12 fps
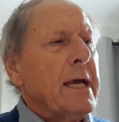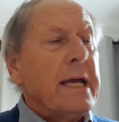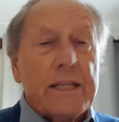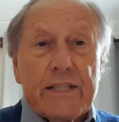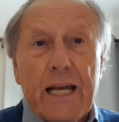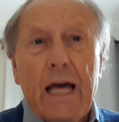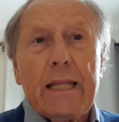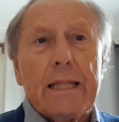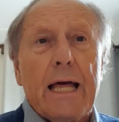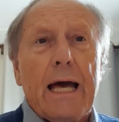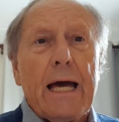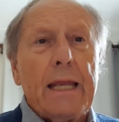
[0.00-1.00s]
It's like
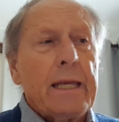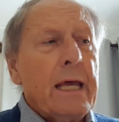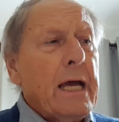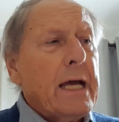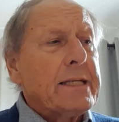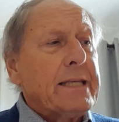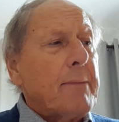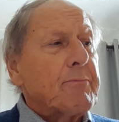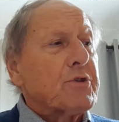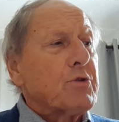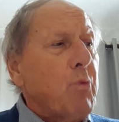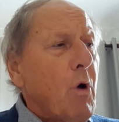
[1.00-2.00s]
that, except
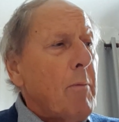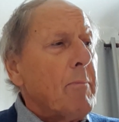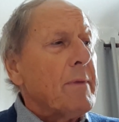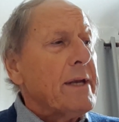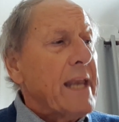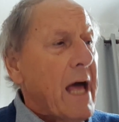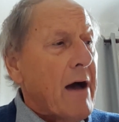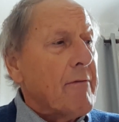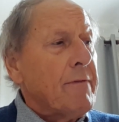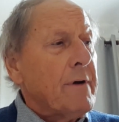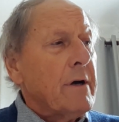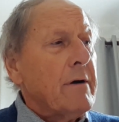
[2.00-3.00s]
swap
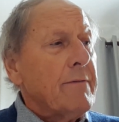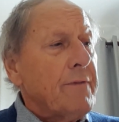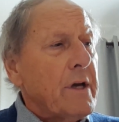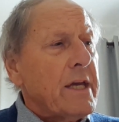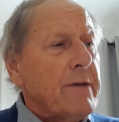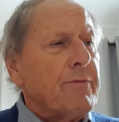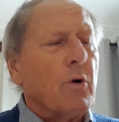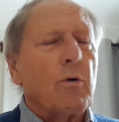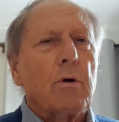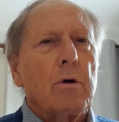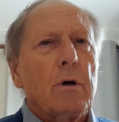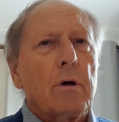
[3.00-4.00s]
love for
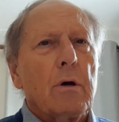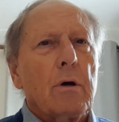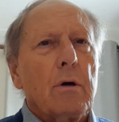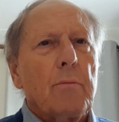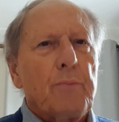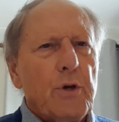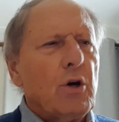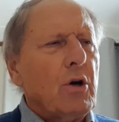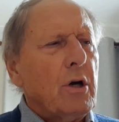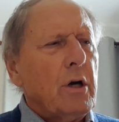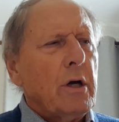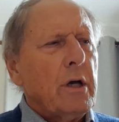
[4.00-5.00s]
evil.
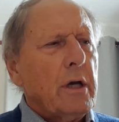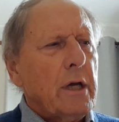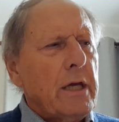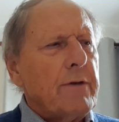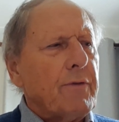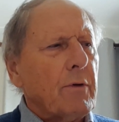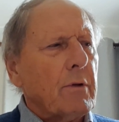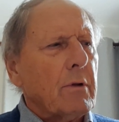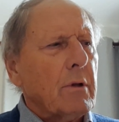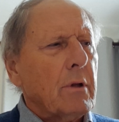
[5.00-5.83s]
Pure evil.